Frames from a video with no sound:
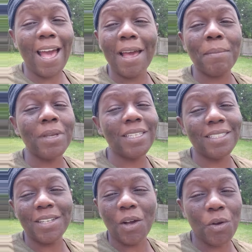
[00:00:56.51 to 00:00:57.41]
I
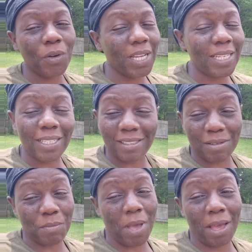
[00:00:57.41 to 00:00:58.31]
mean, you know, it
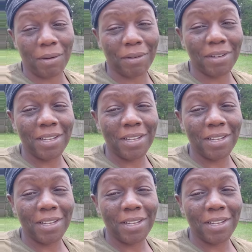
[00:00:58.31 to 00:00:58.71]
doesn't matter.